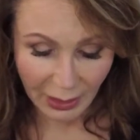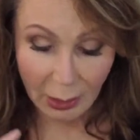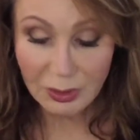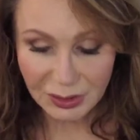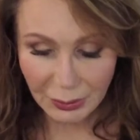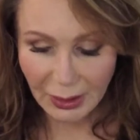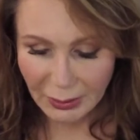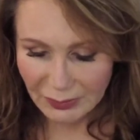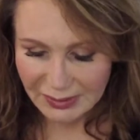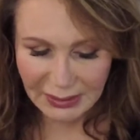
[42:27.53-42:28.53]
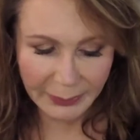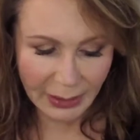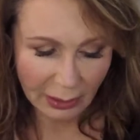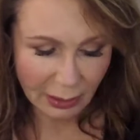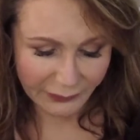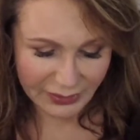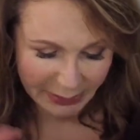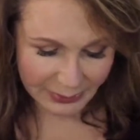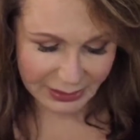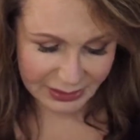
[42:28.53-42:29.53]
I will show you how to use this in a minute. First, let
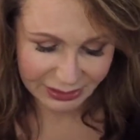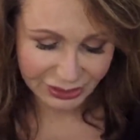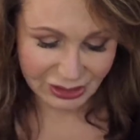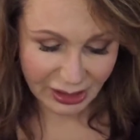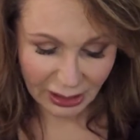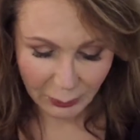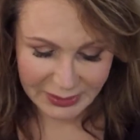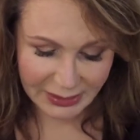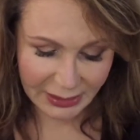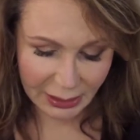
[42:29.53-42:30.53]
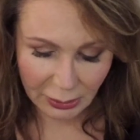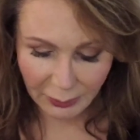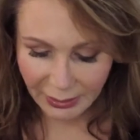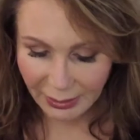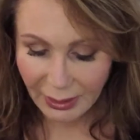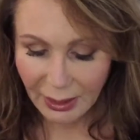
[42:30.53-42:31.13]
me just tell you what's in here, okay?